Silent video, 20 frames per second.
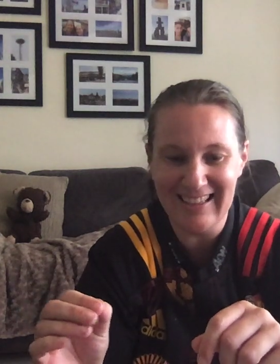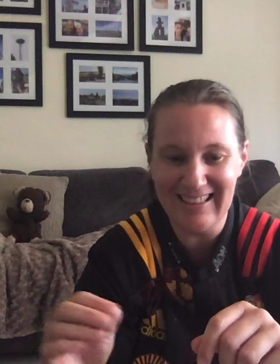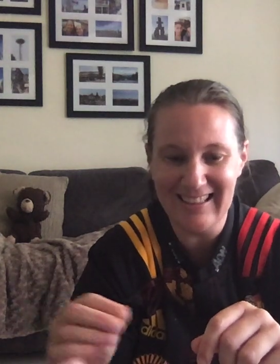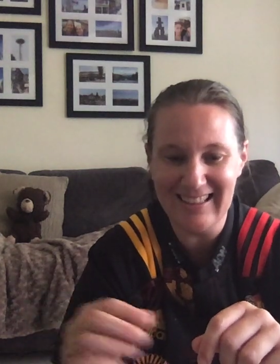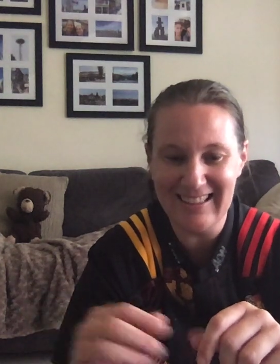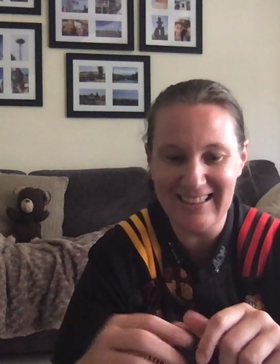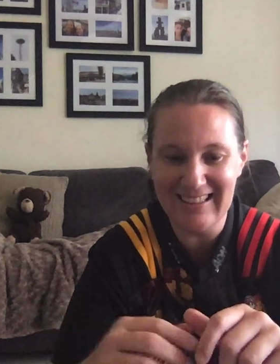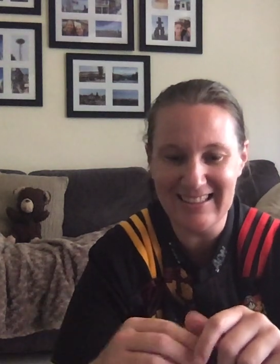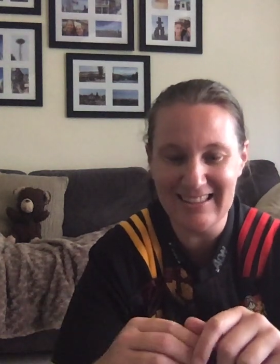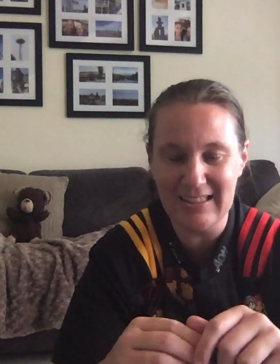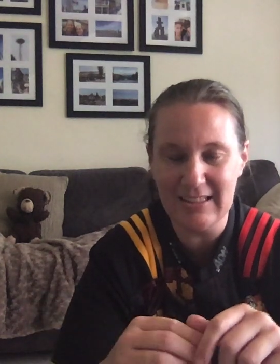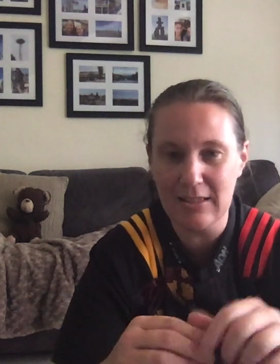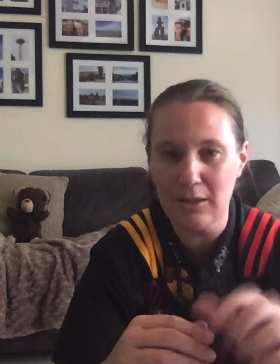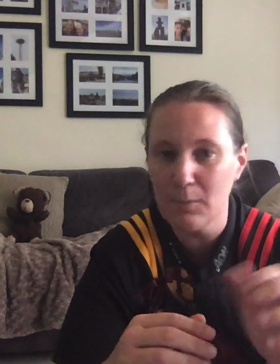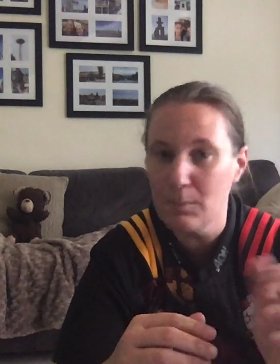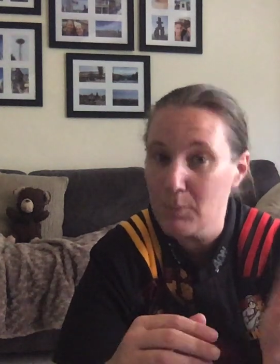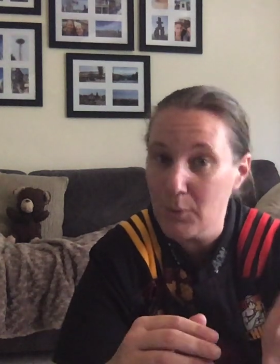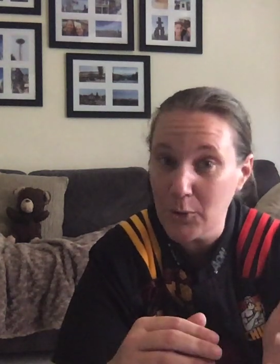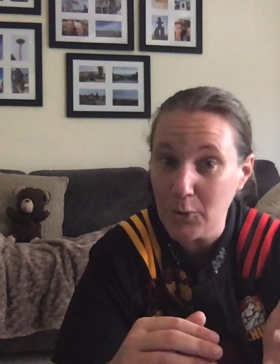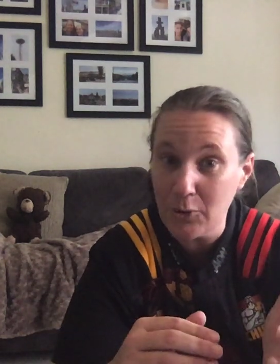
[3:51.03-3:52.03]
He's
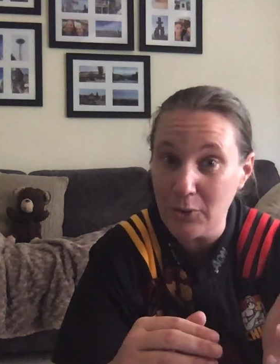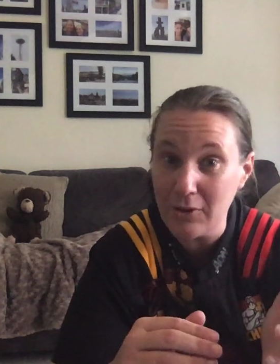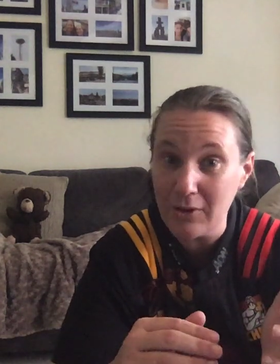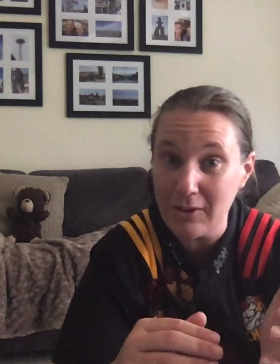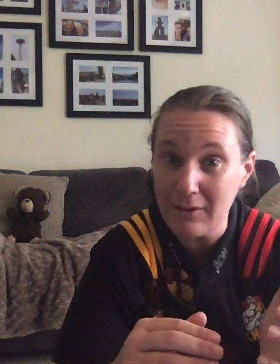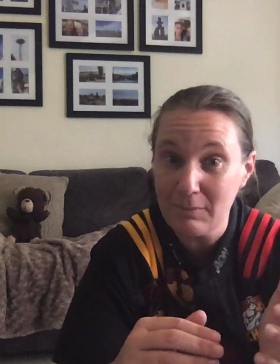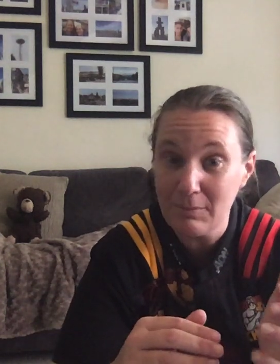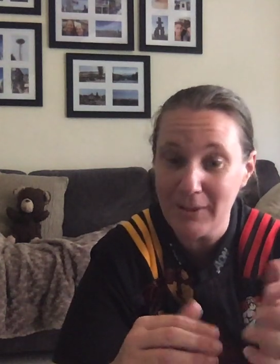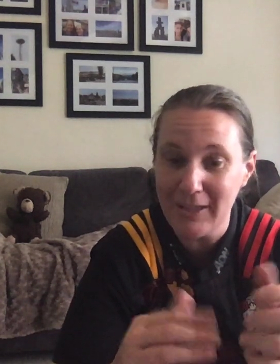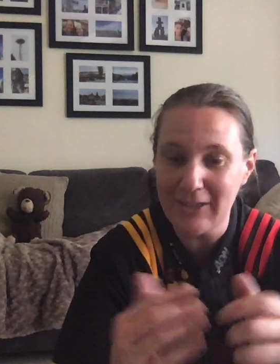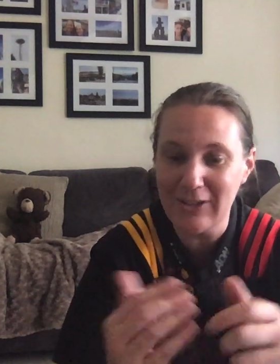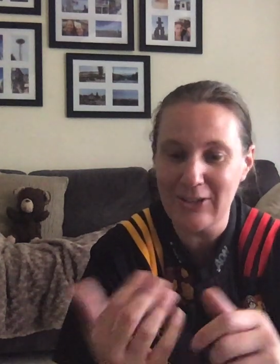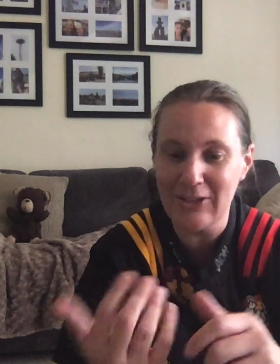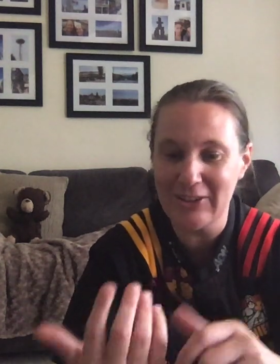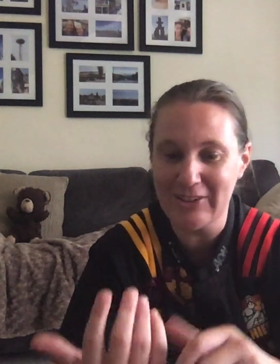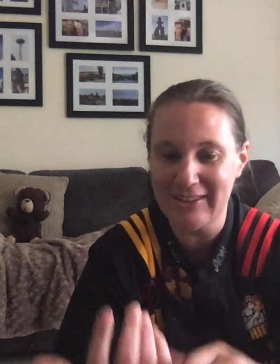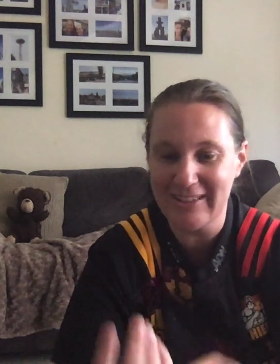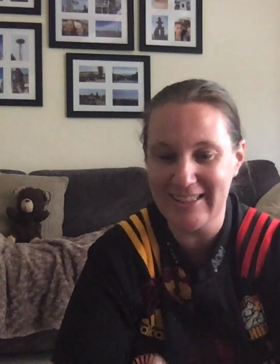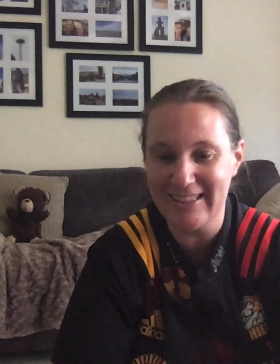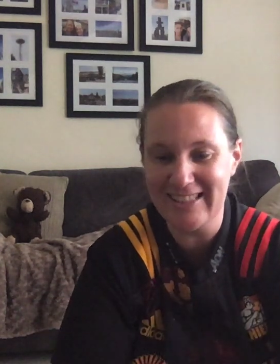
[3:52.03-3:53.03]
the moon but
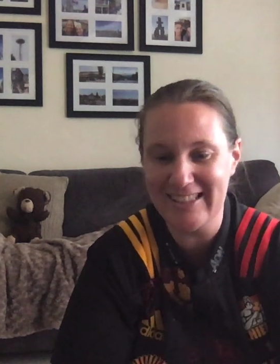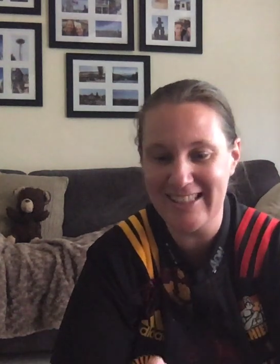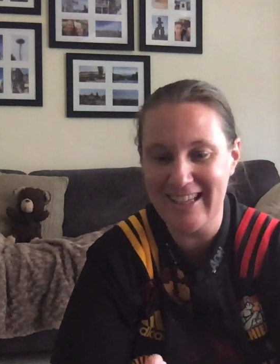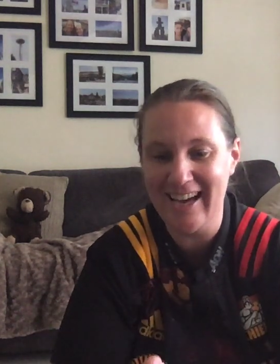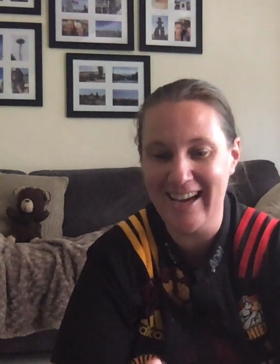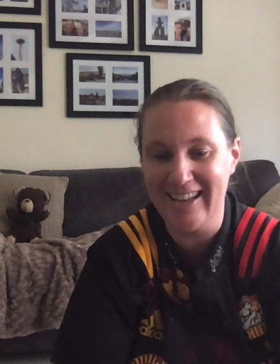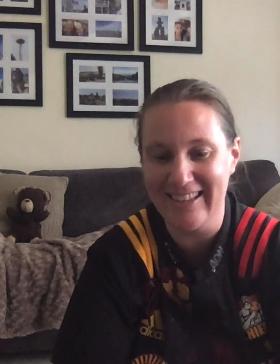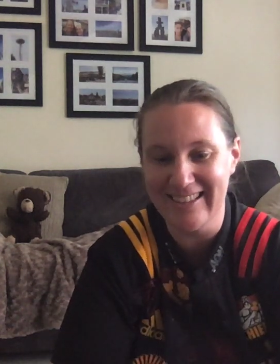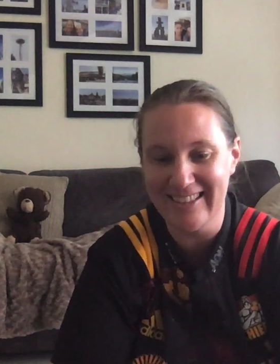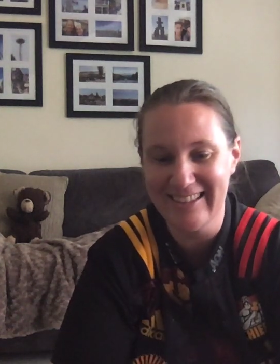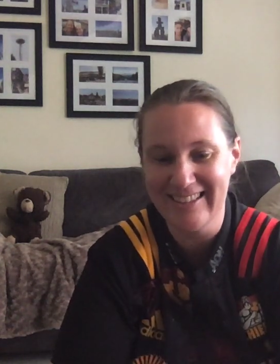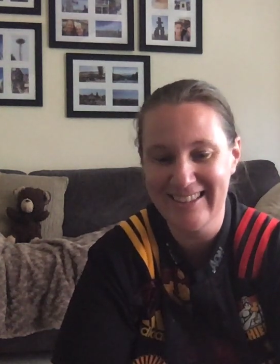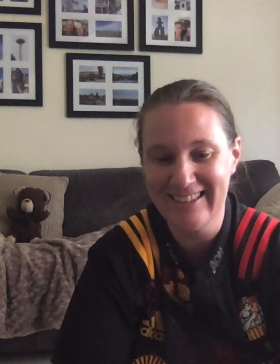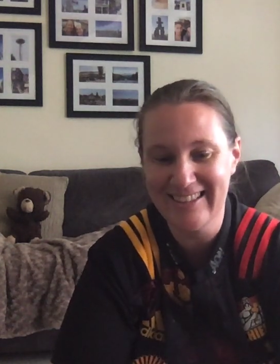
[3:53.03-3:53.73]
not the sun.